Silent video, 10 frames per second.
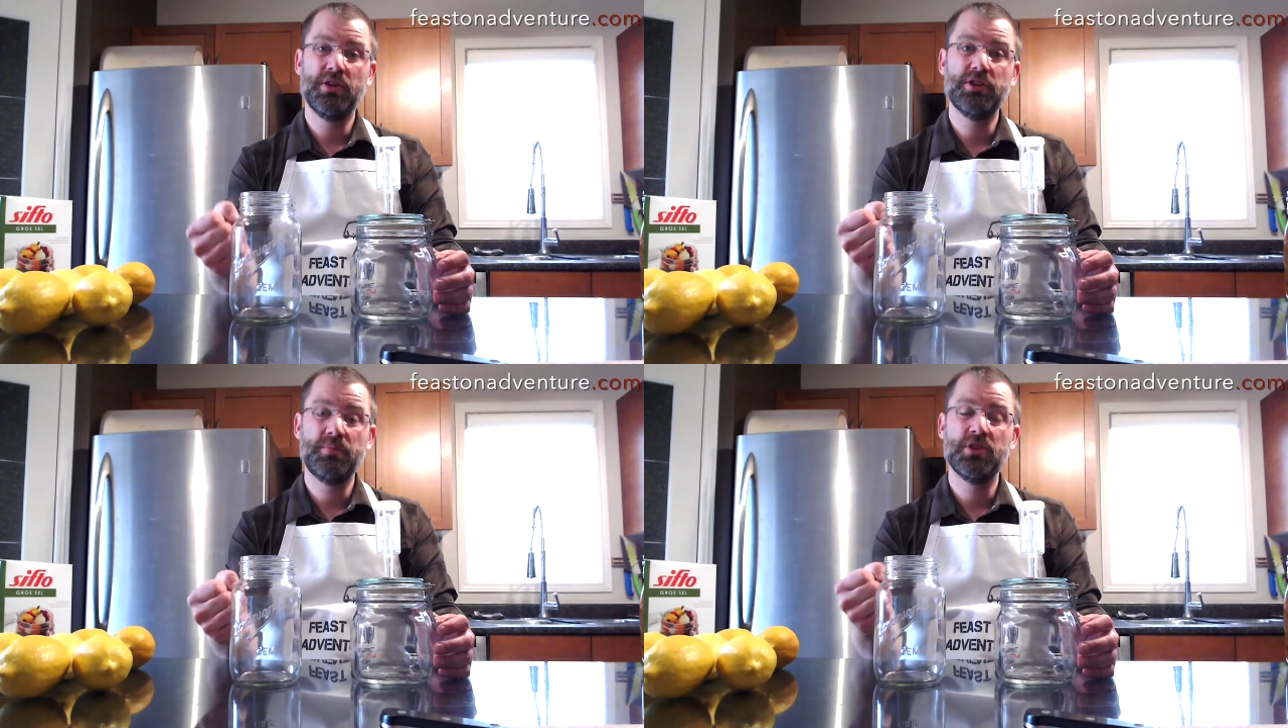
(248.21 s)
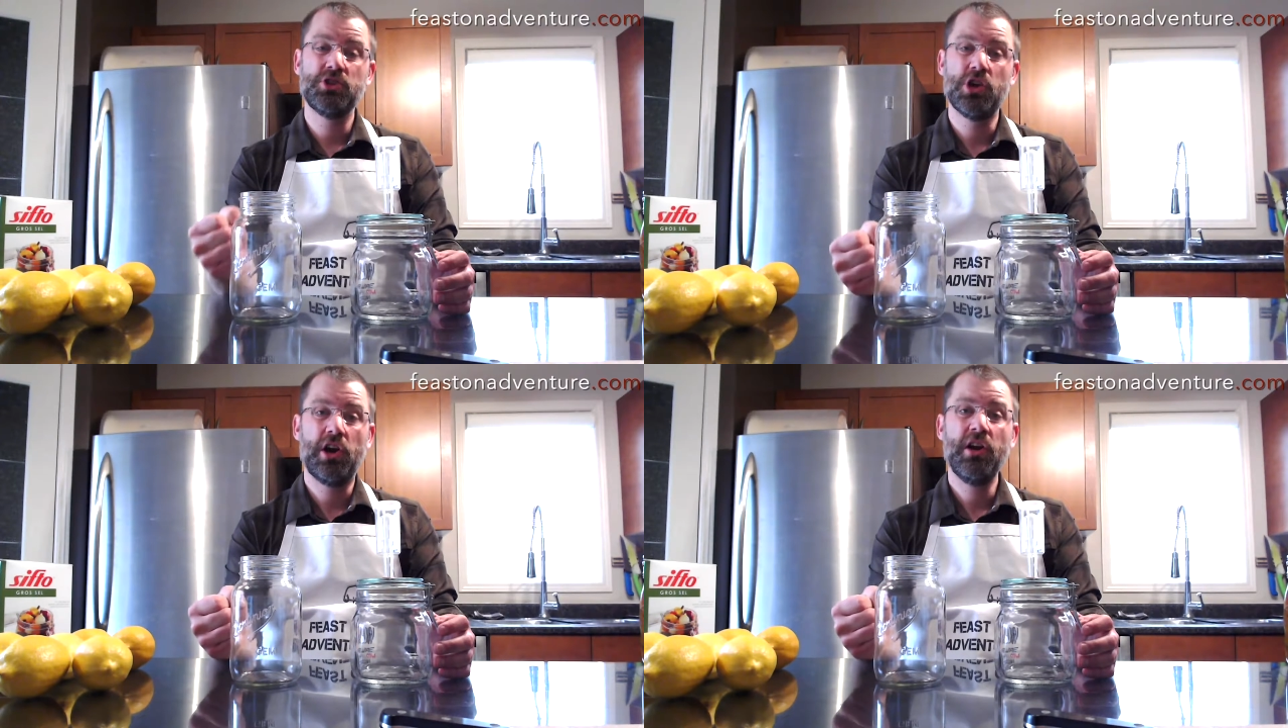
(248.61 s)
build up in
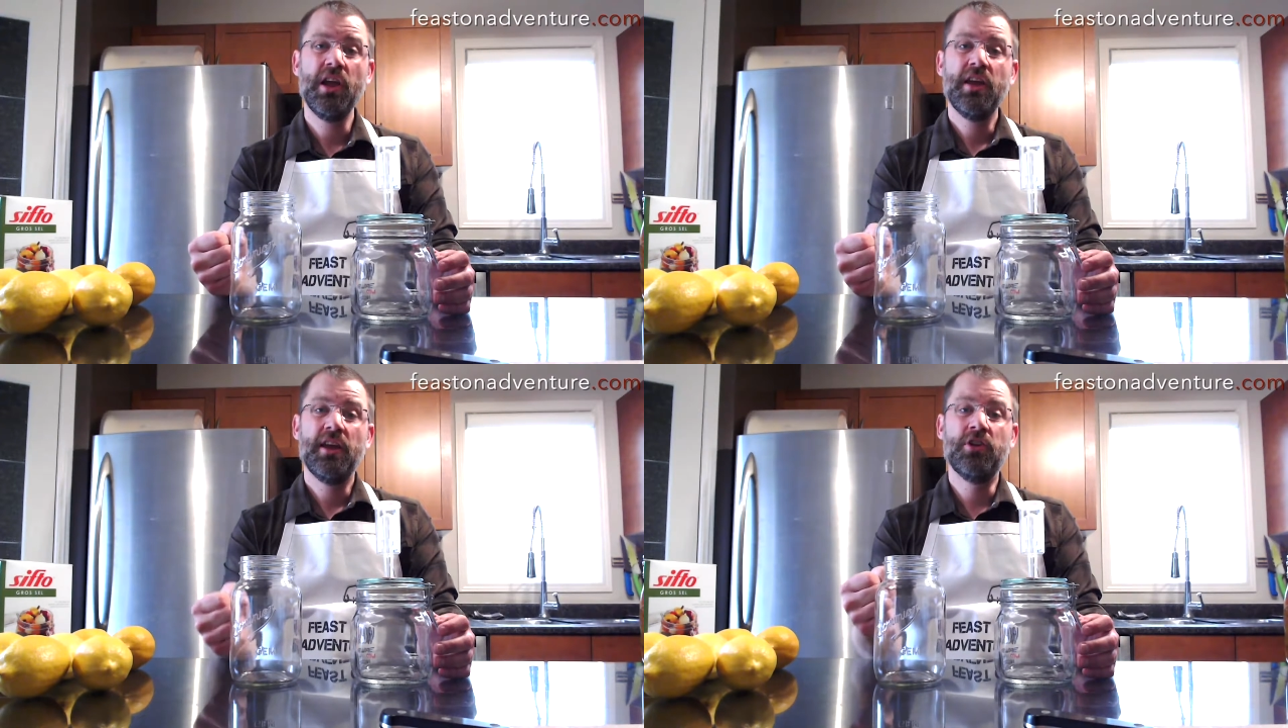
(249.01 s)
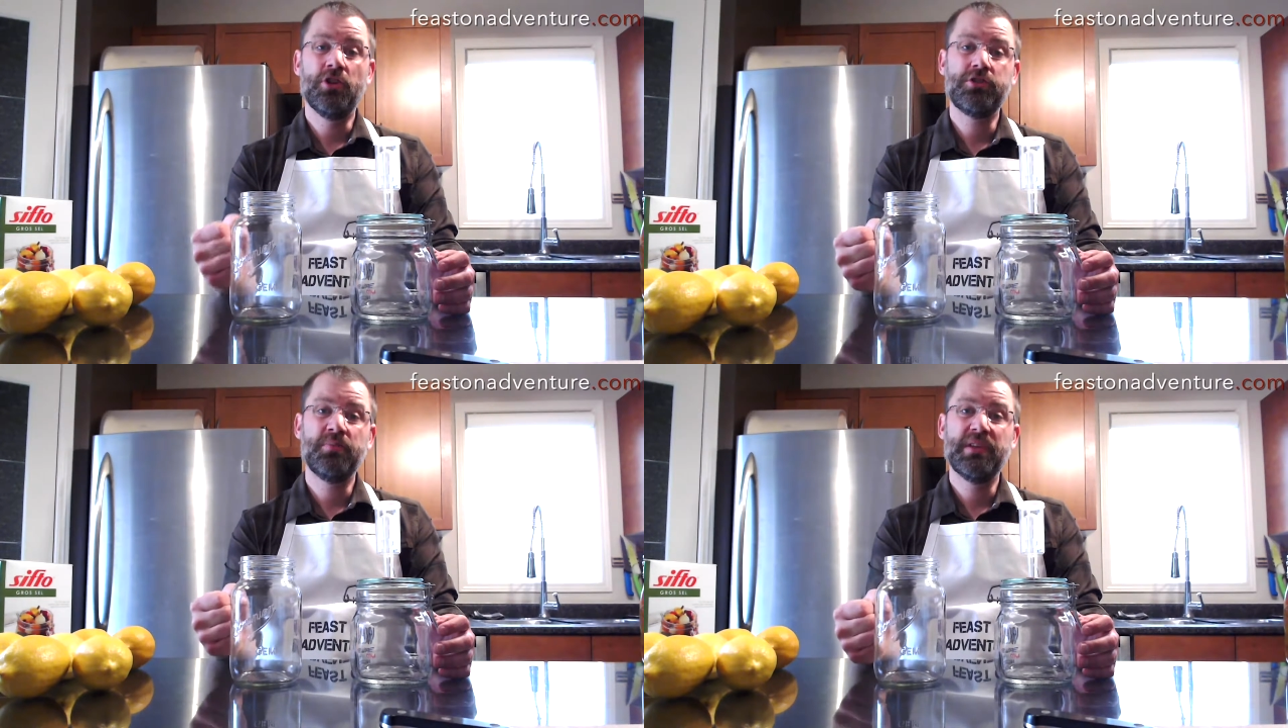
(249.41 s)
the jar
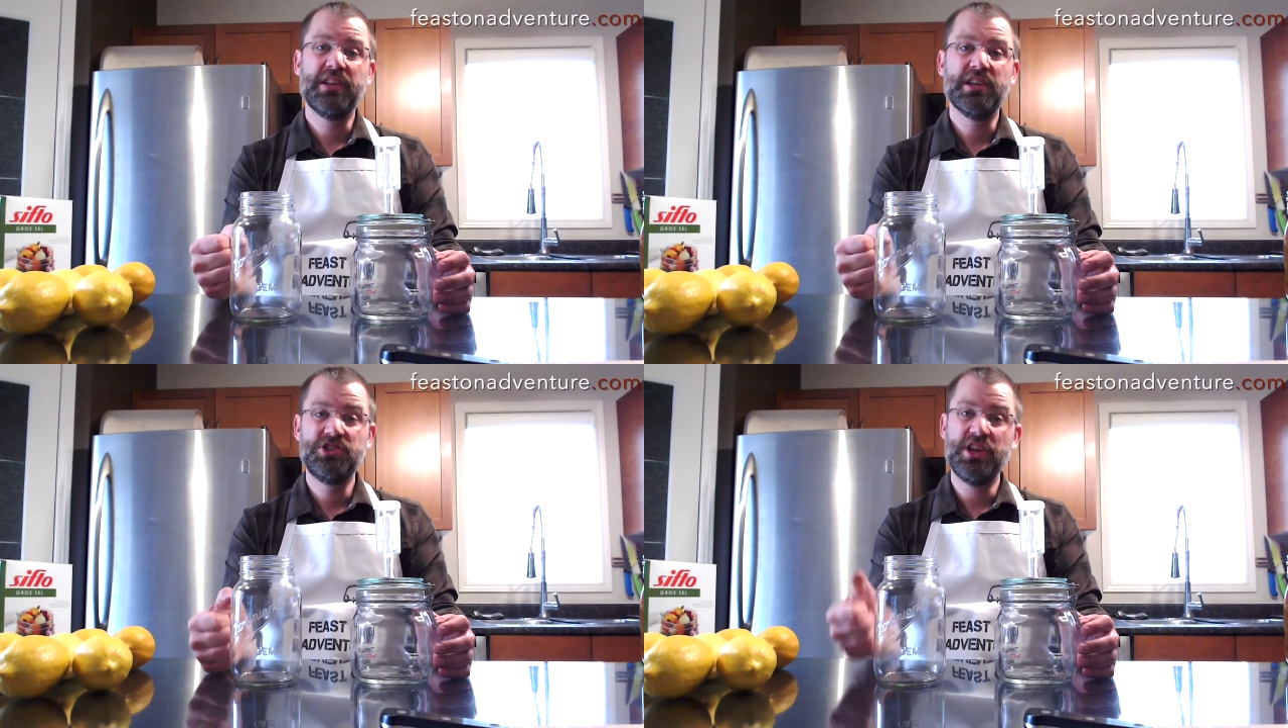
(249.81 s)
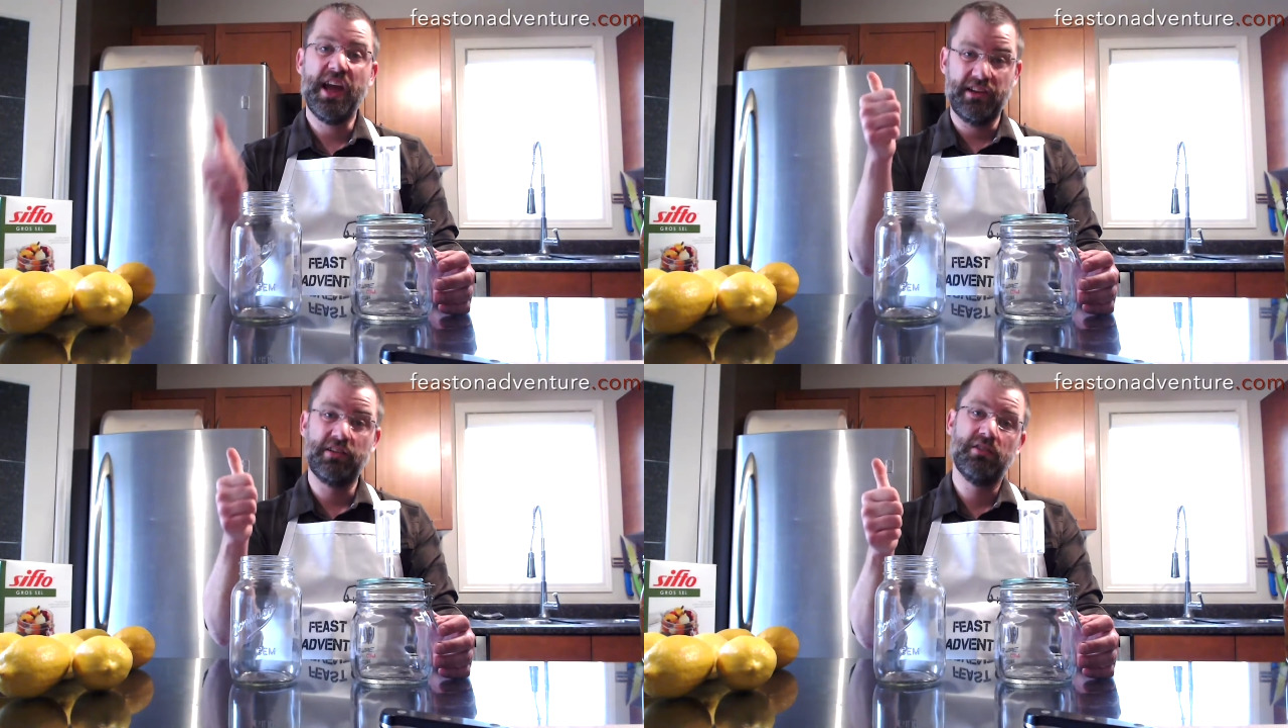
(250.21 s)
and ultimately
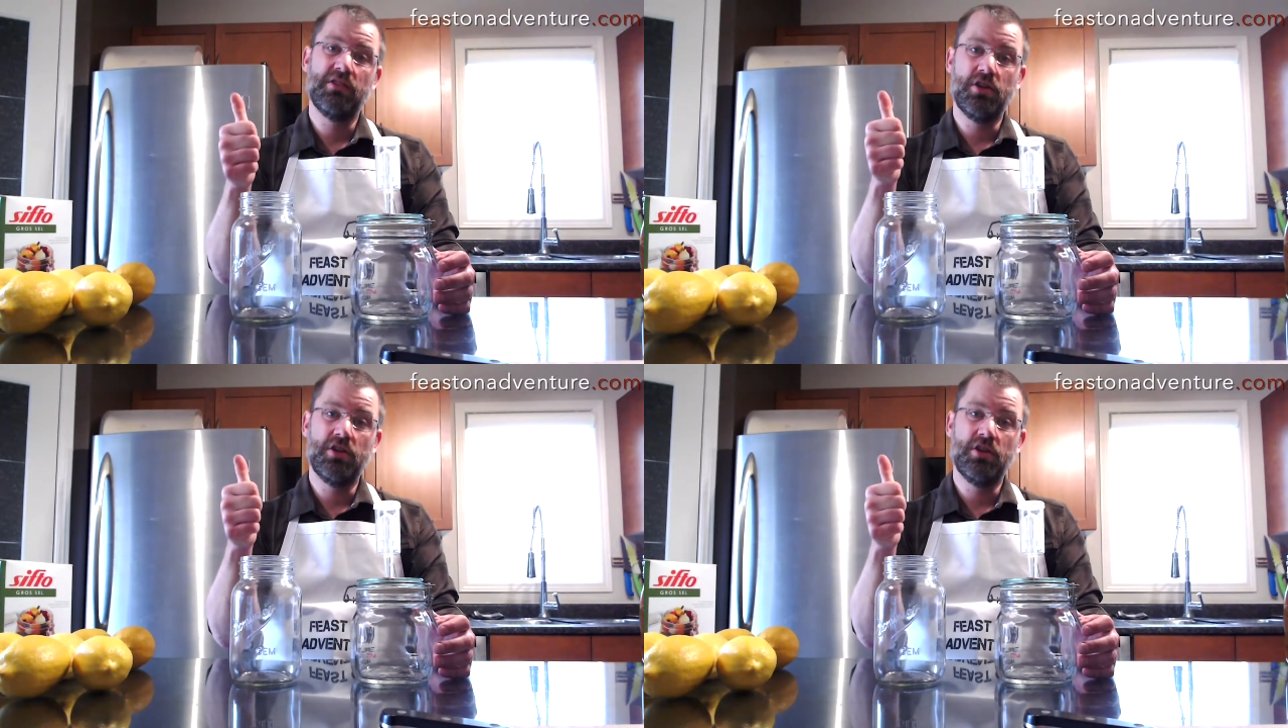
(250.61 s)
eject